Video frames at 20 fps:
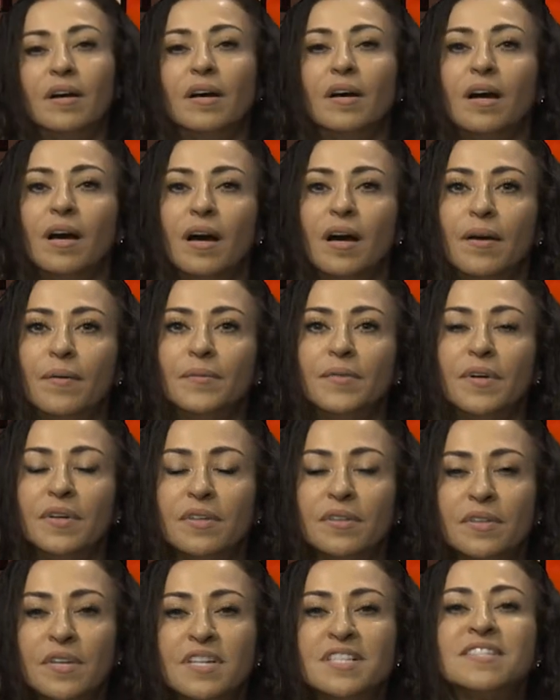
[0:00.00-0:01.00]
uh,
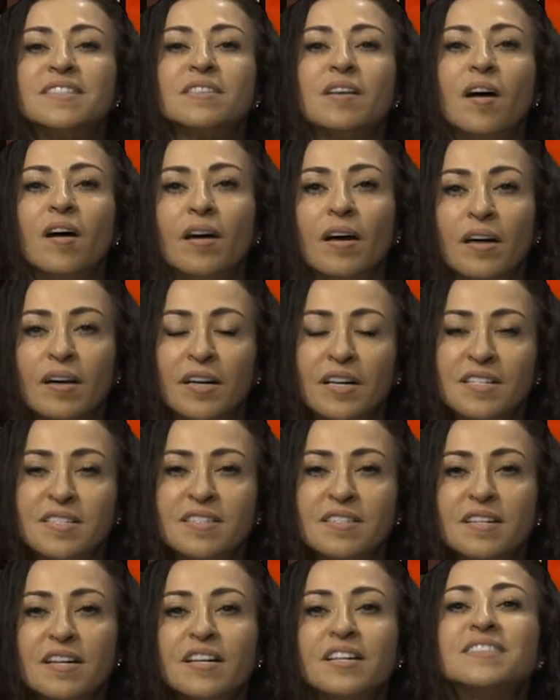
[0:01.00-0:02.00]
it's uh,
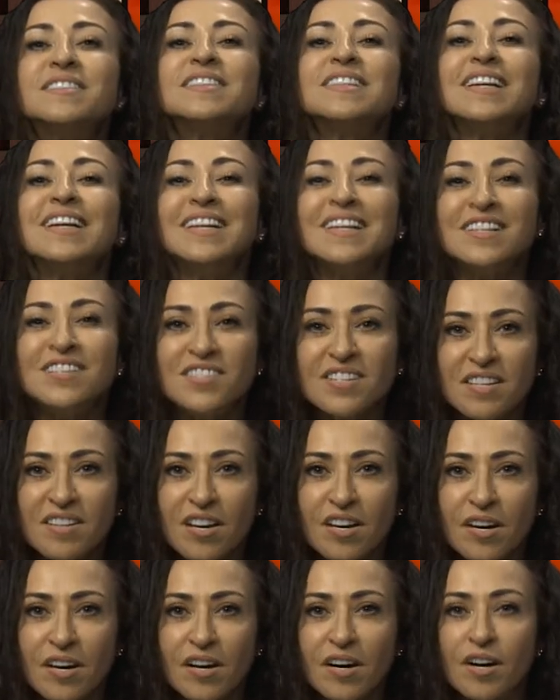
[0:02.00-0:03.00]
it's it's
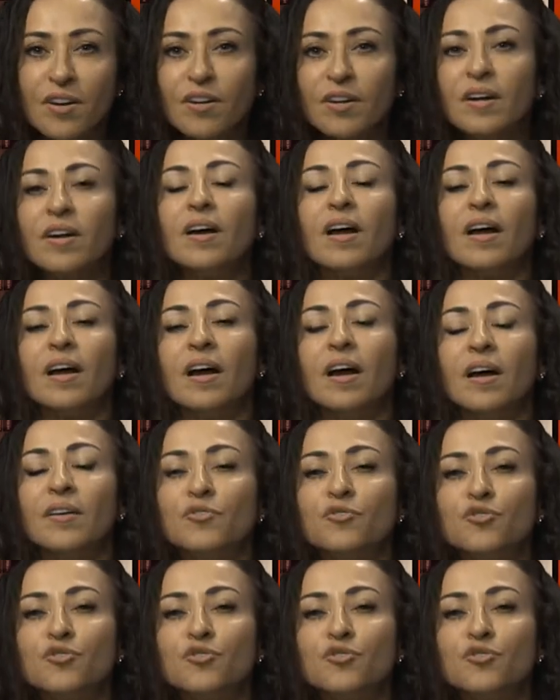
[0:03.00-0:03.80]
easier uh,